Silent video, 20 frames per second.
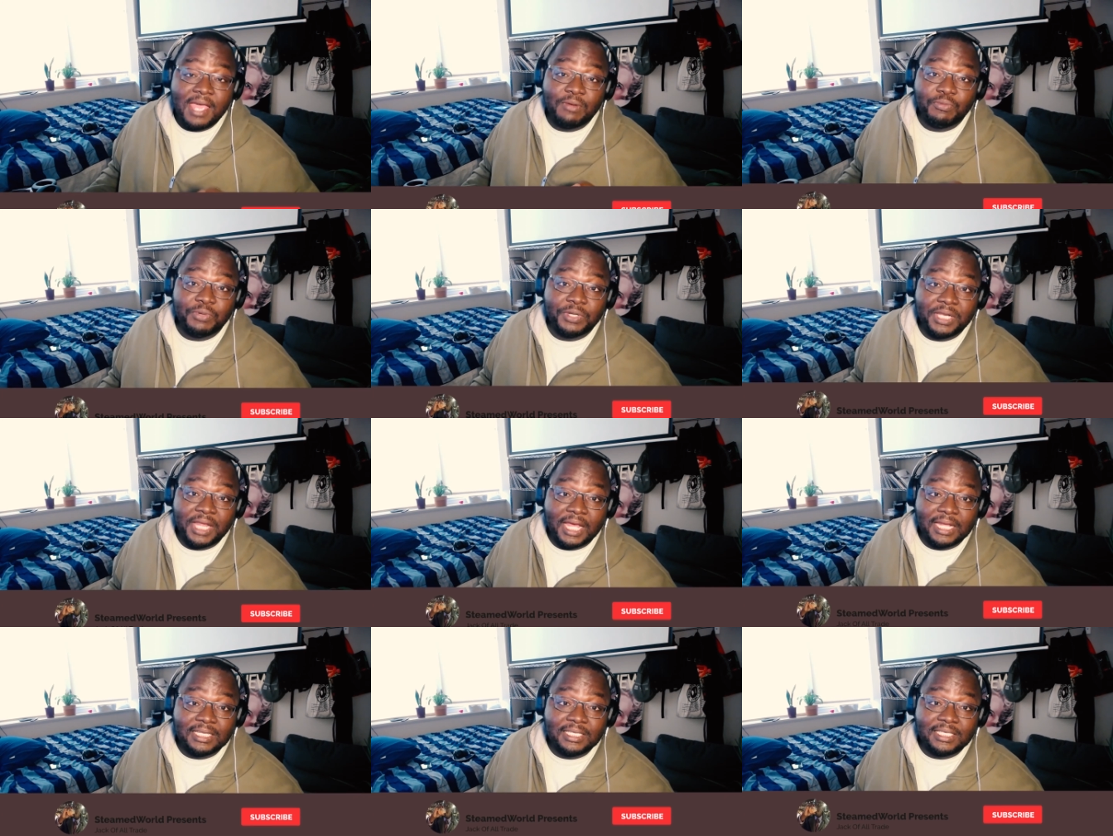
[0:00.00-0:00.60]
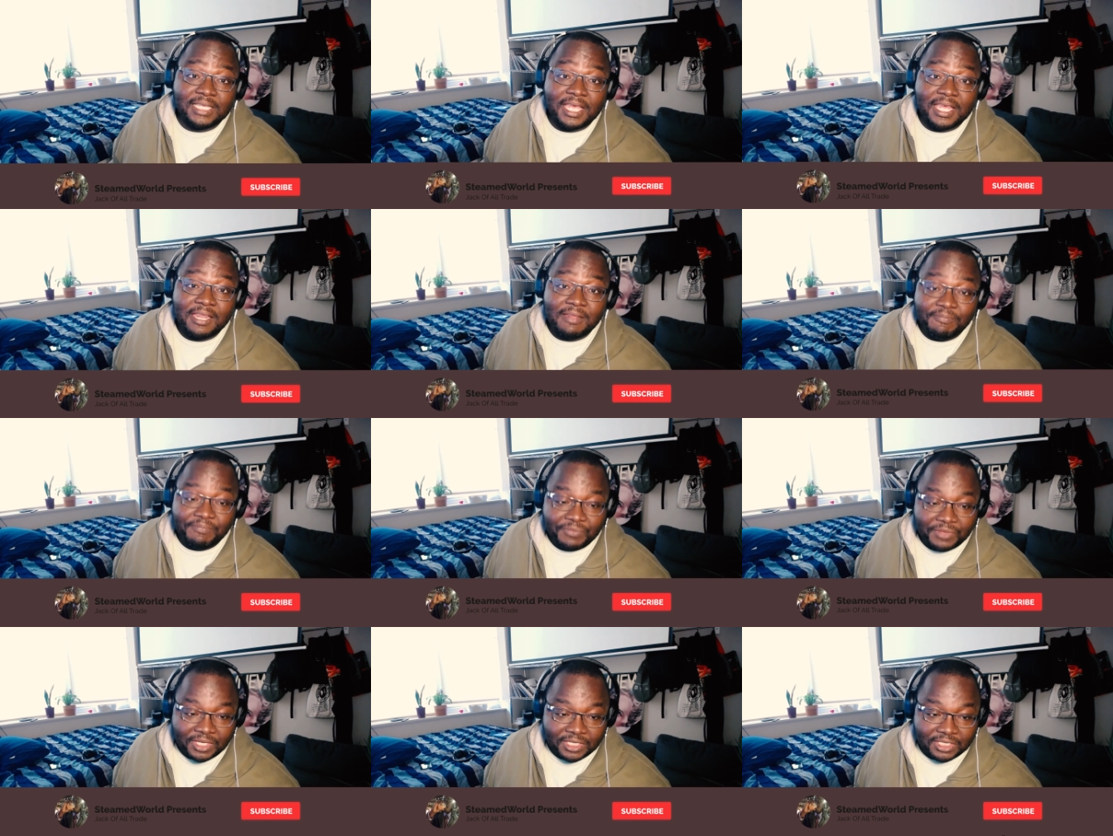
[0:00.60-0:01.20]
with that
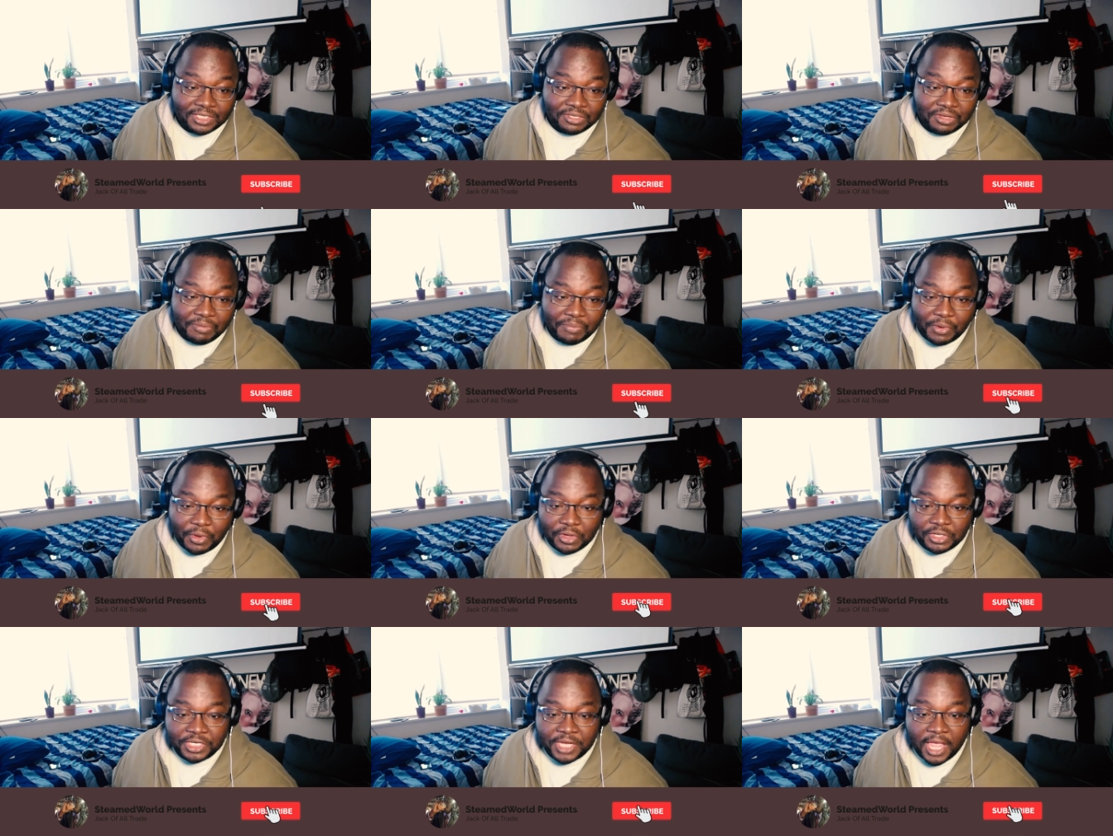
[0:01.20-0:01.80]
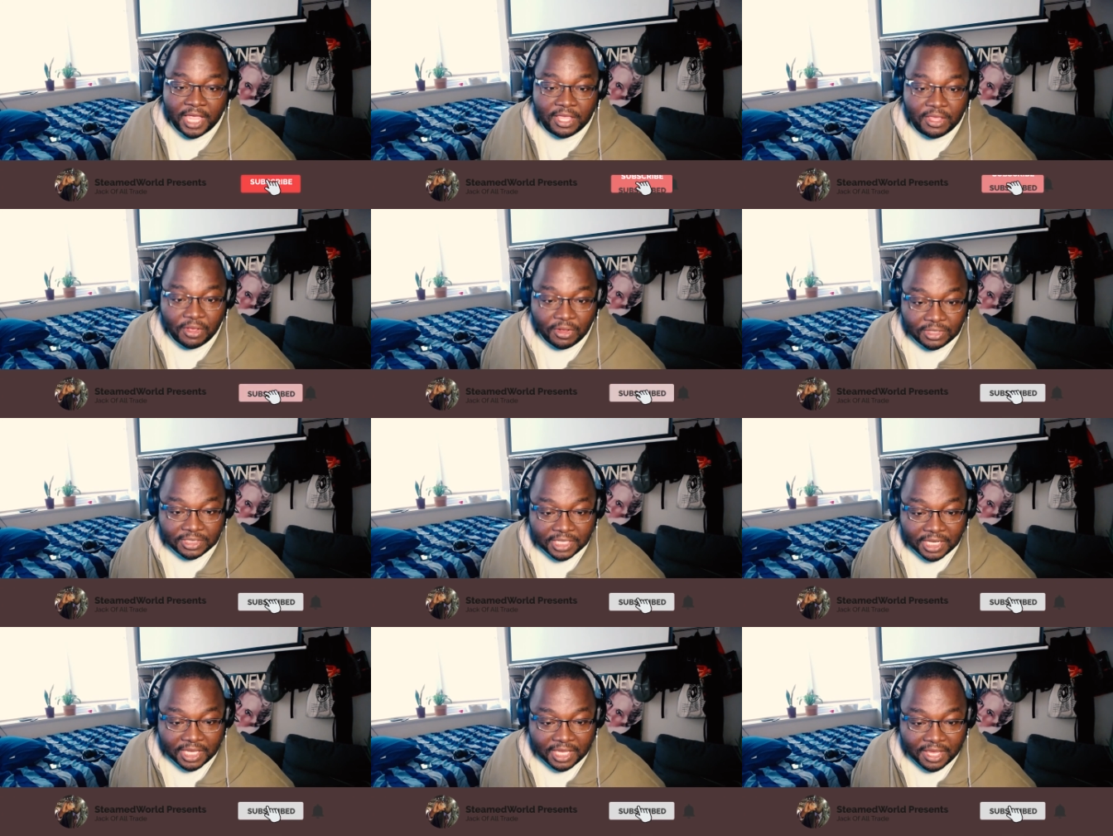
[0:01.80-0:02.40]
said, this is your boy Jack.
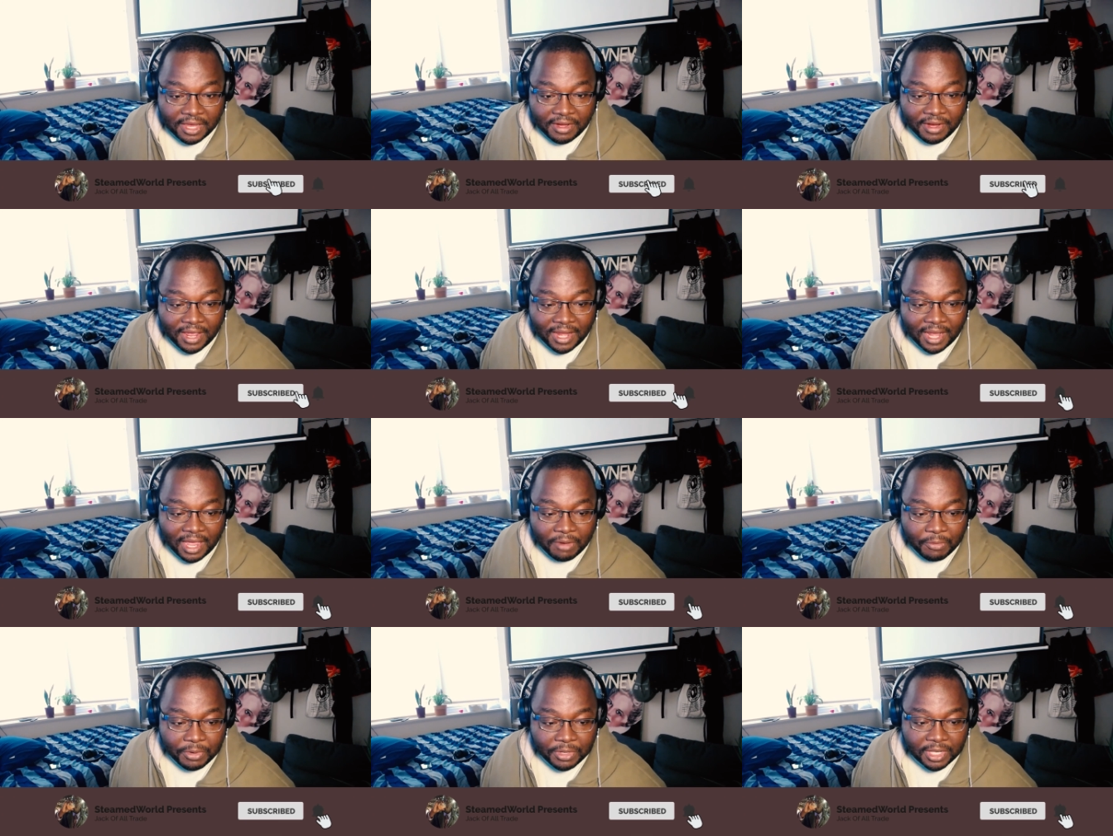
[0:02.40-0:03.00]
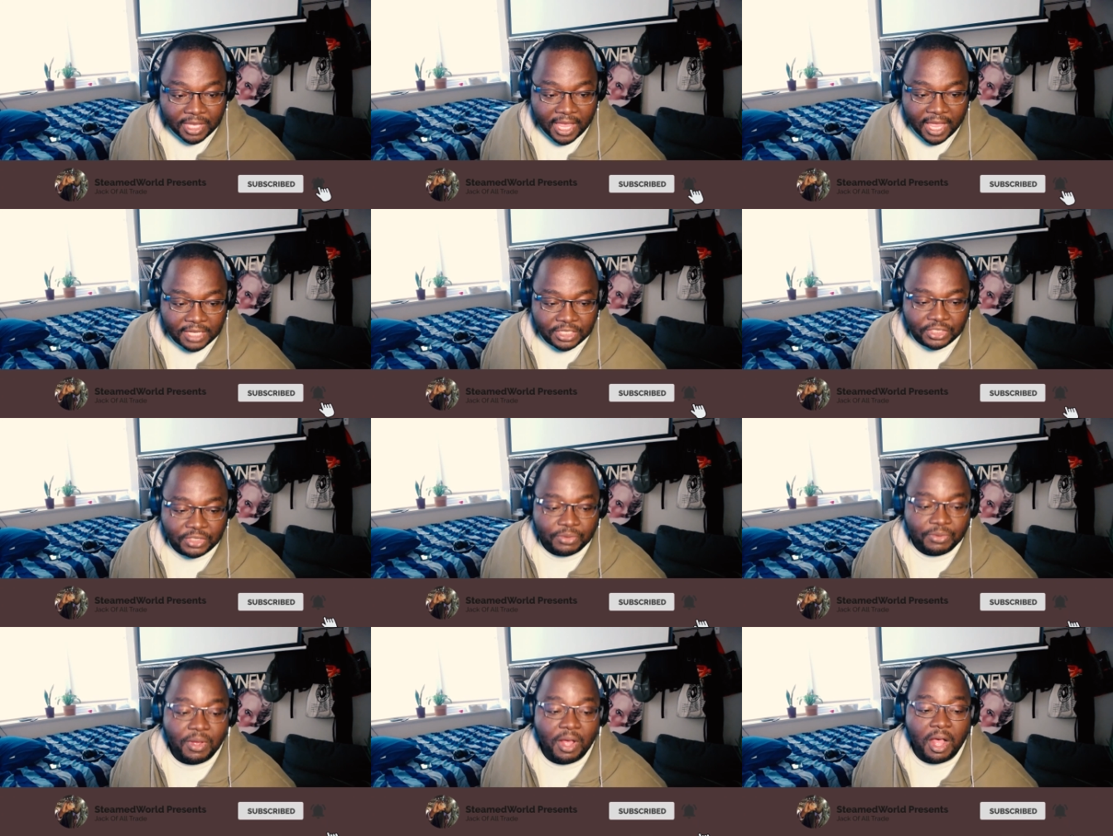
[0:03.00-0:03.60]
Y'all take care, and I will
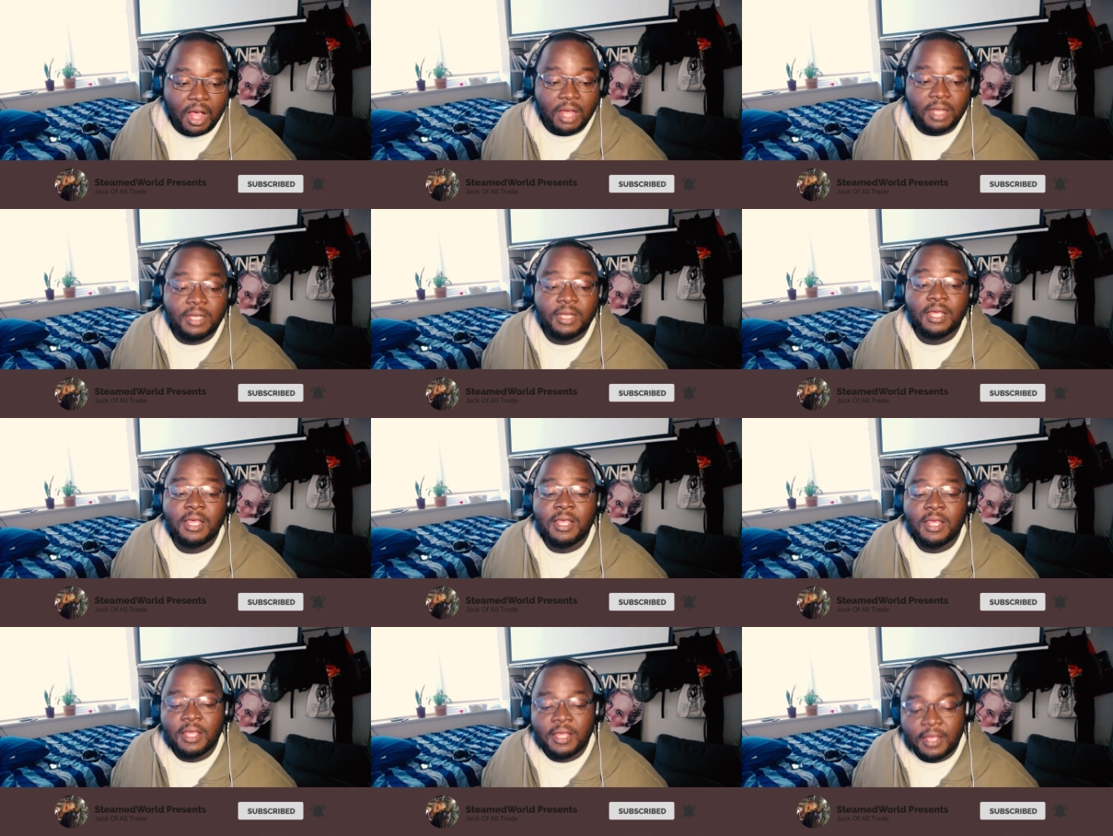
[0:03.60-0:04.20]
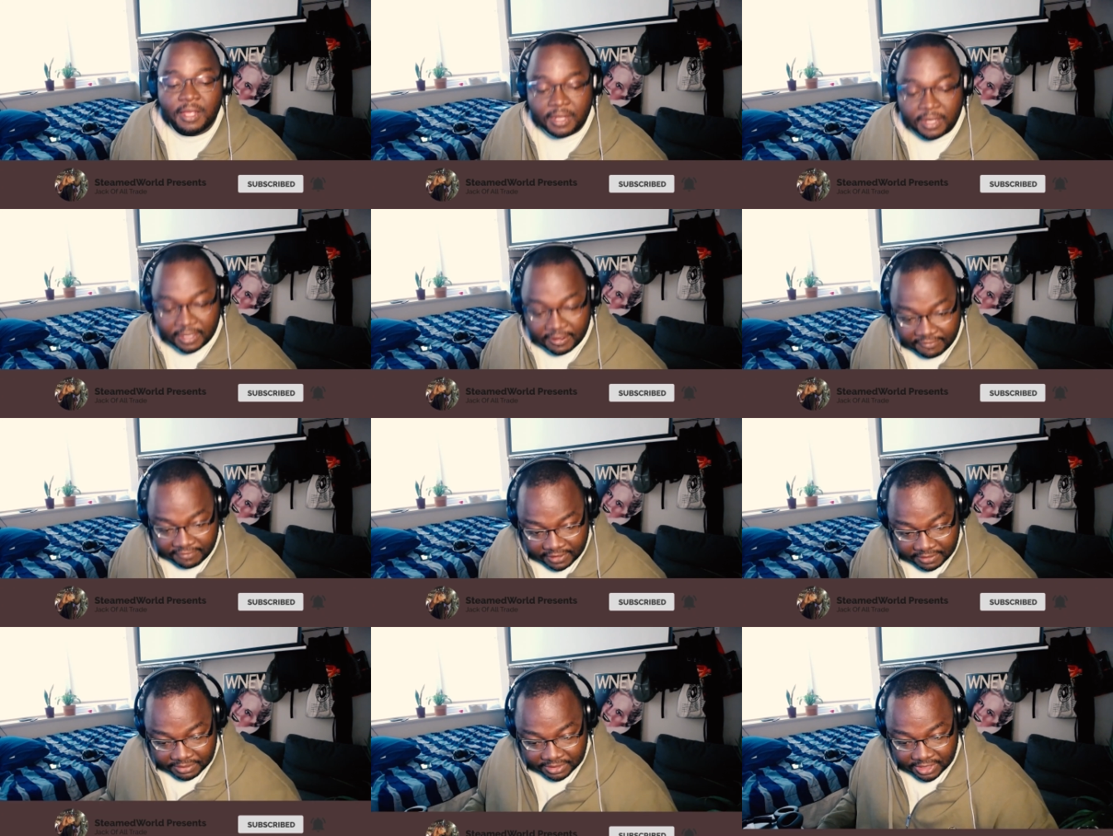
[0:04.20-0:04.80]
catch you on the
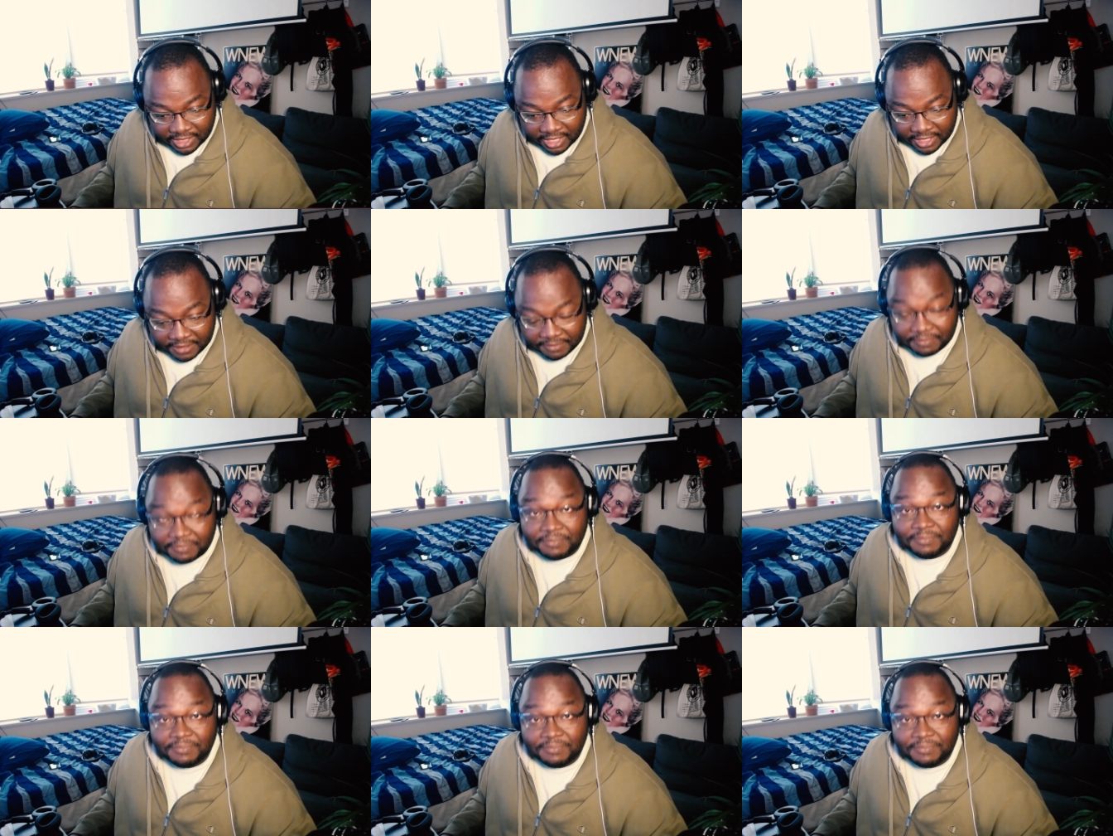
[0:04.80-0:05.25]
flip side.